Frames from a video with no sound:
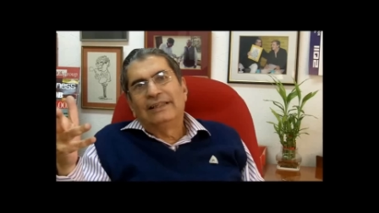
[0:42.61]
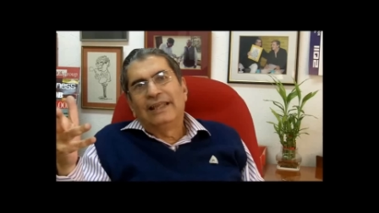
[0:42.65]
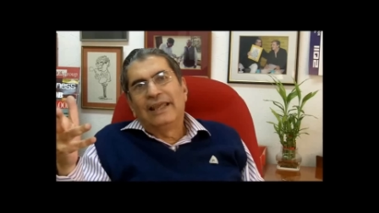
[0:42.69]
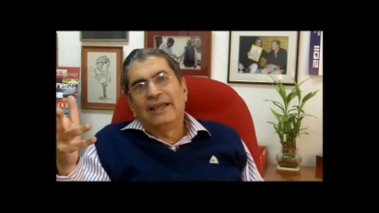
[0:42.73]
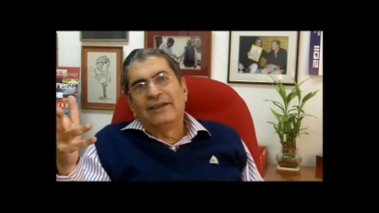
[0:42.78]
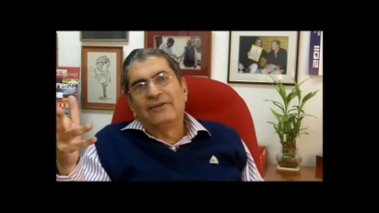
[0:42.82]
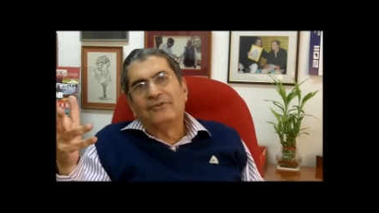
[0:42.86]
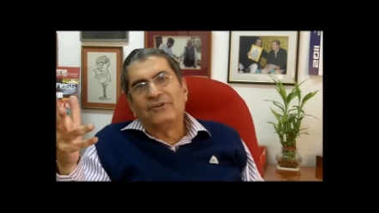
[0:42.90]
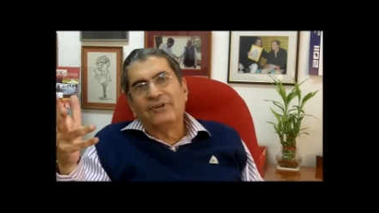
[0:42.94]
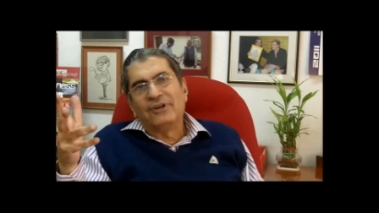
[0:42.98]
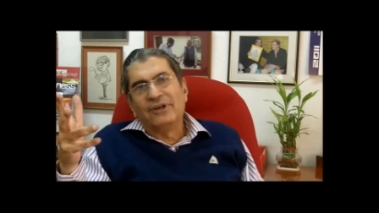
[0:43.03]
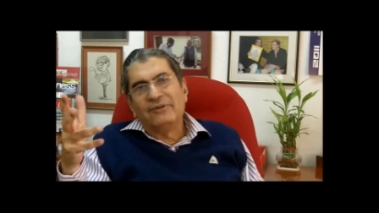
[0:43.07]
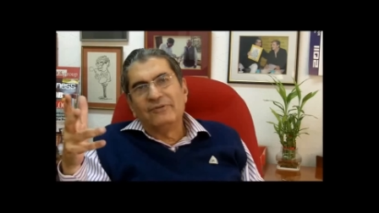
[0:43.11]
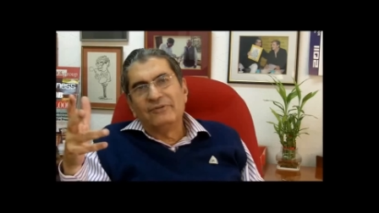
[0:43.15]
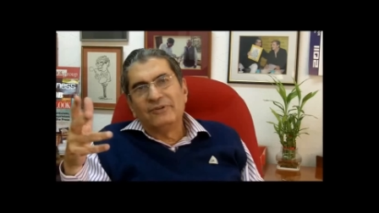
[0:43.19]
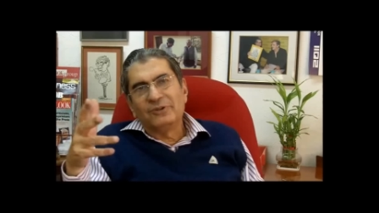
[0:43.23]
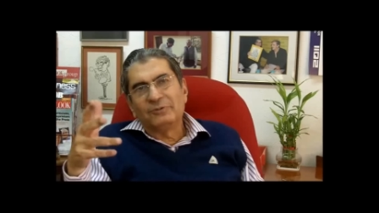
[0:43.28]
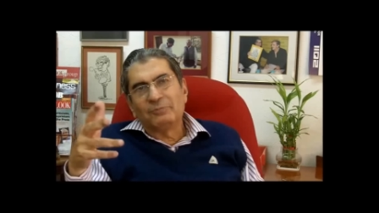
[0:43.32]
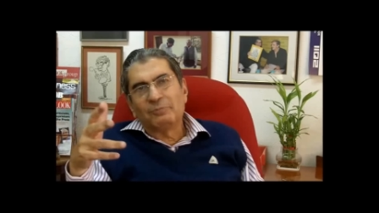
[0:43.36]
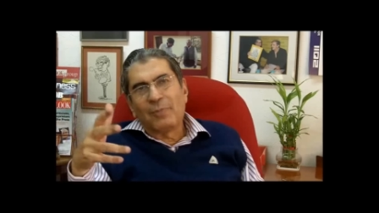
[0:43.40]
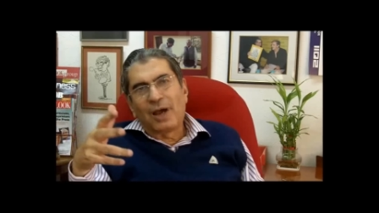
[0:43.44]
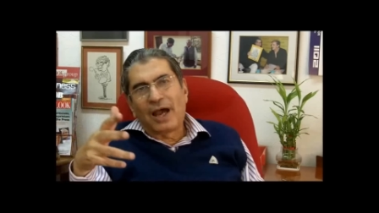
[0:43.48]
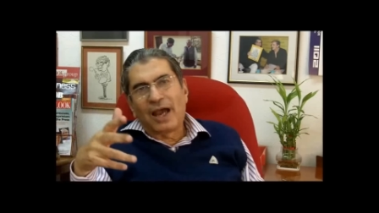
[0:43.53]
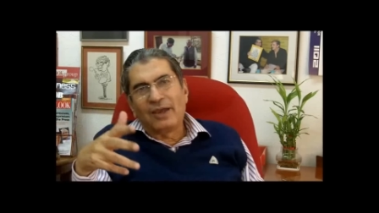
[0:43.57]
they agree
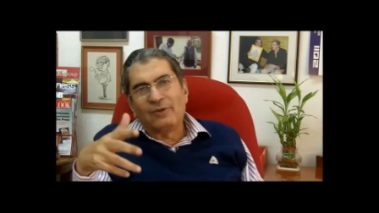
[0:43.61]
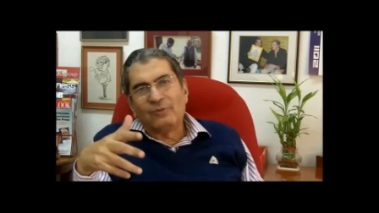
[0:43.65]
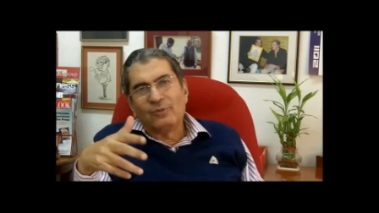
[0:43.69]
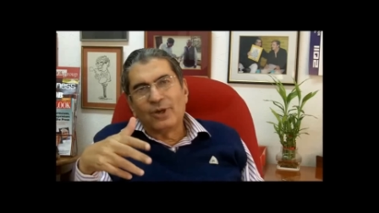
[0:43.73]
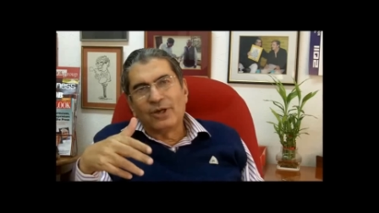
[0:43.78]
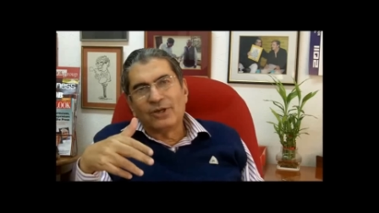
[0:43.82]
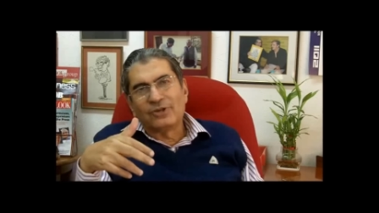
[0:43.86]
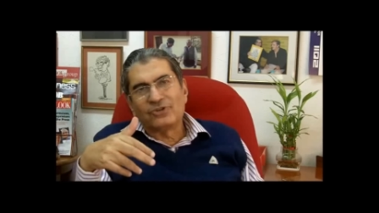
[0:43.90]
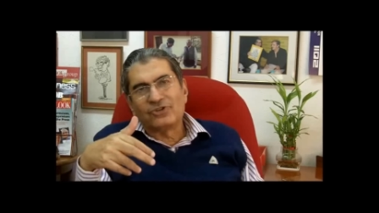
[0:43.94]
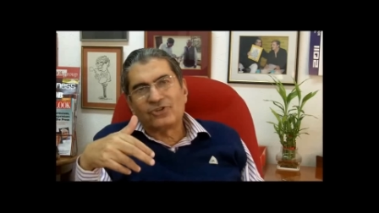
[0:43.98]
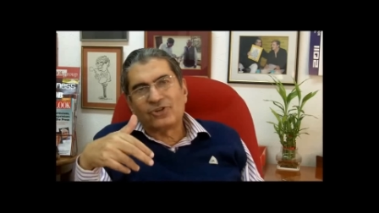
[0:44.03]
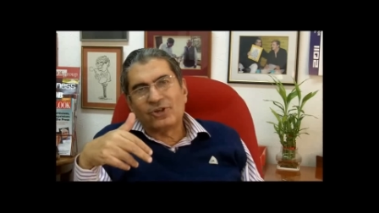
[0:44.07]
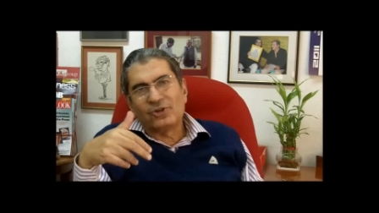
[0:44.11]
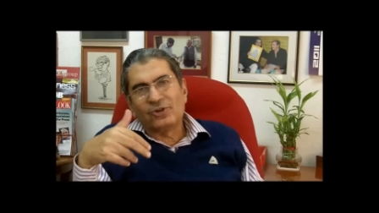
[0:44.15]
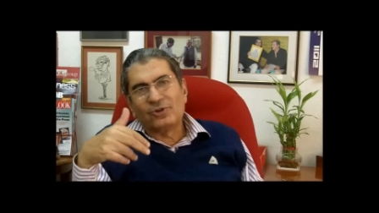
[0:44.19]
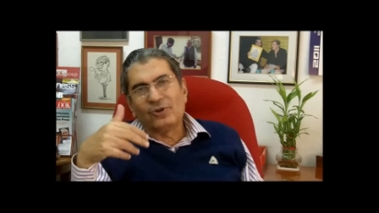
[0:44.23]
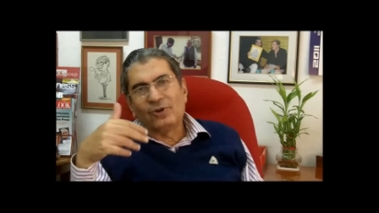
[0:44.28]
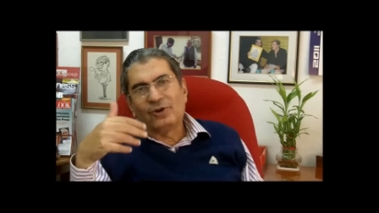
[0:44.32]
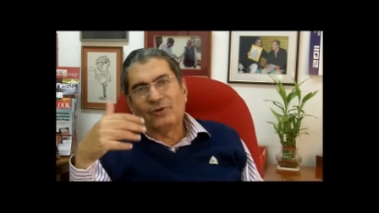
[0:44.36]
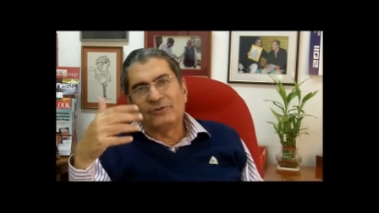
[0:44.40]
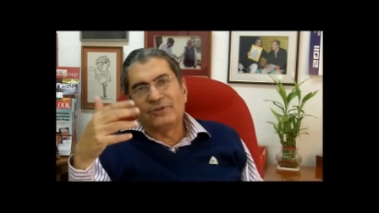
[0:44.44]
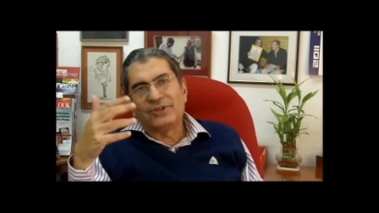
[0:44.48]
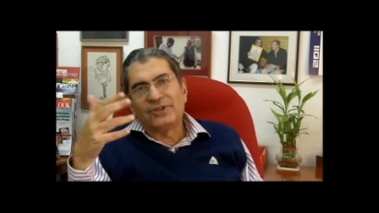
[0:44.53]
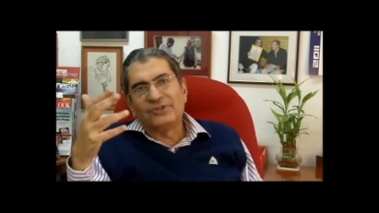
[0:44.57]
with my version
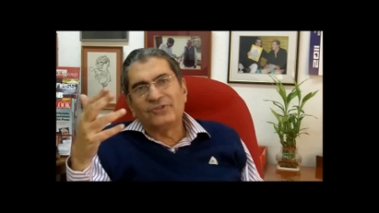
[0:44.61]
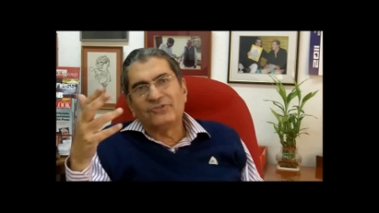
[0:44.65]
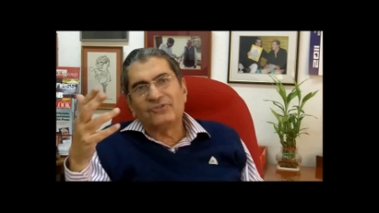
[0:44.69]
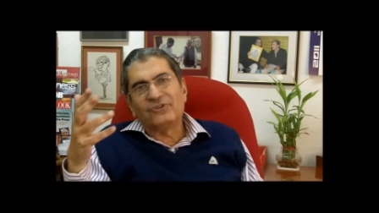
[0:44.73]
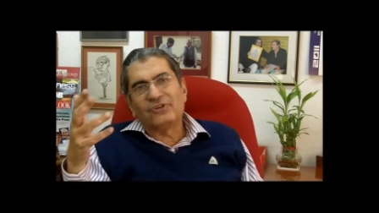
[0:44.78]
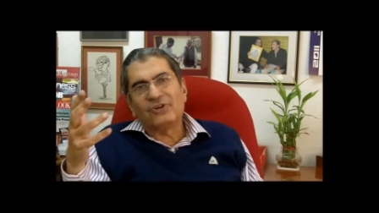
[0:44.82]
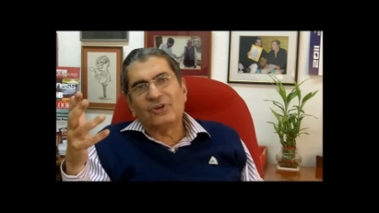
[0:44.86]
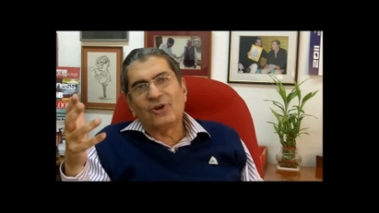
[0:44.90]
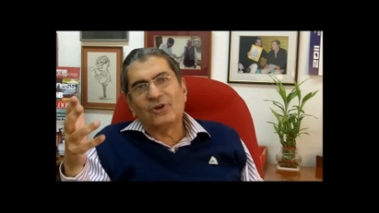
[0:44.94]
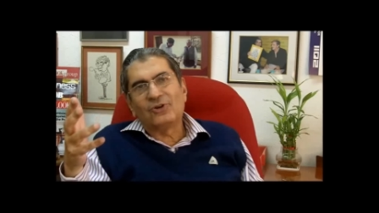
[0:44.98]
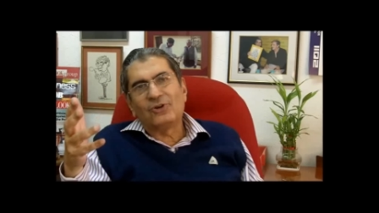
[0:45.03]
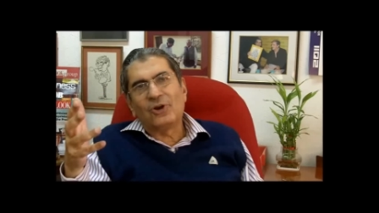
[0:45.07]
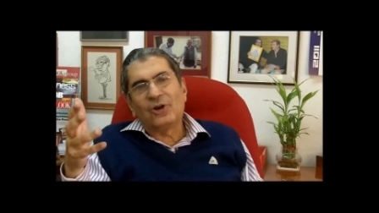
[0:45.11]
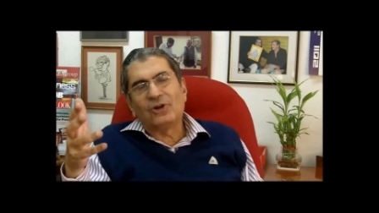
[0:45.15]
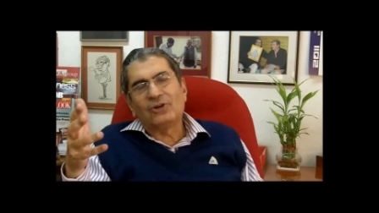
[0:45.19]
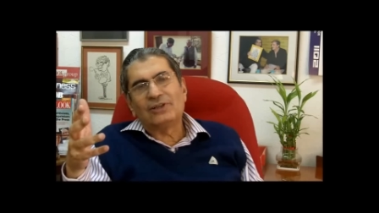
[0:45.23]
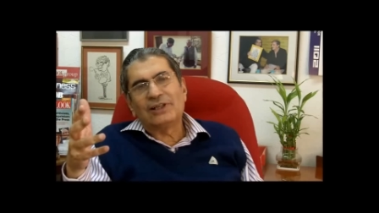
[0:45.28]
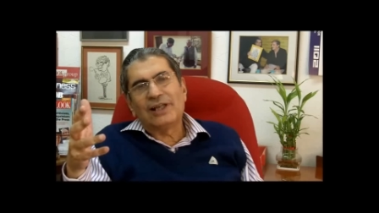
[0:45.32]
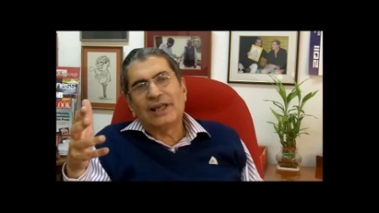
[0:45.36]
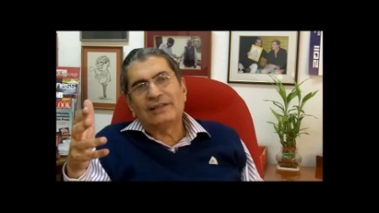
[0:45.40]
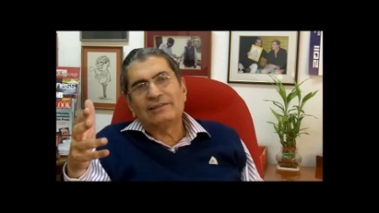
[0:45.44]
of history or not,